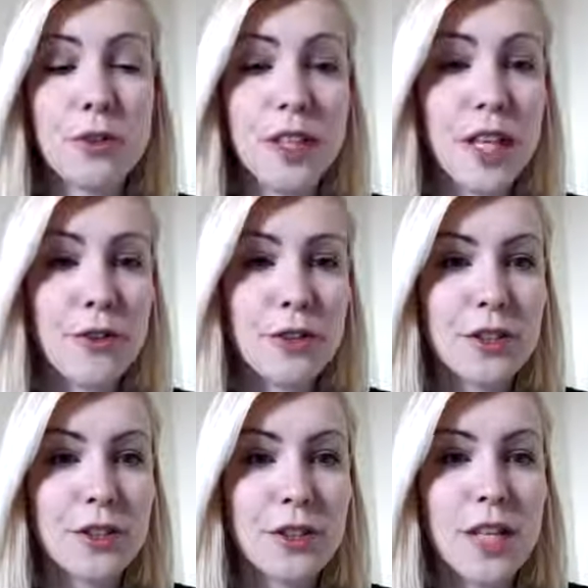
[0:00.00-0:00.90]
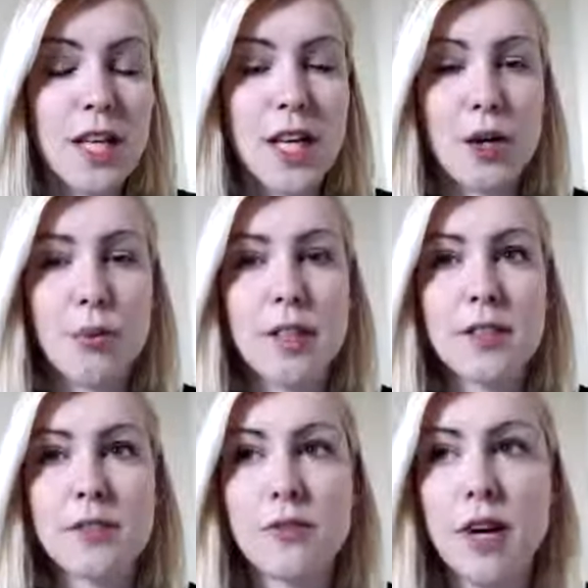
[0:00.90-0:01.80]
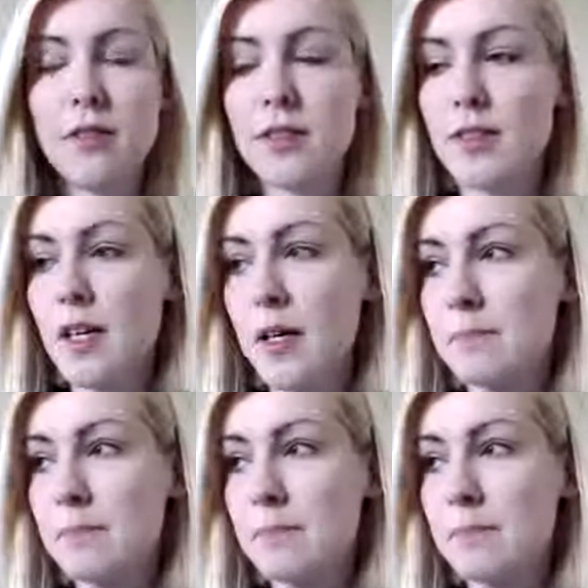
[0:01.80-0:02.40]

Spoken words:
character when it surrounds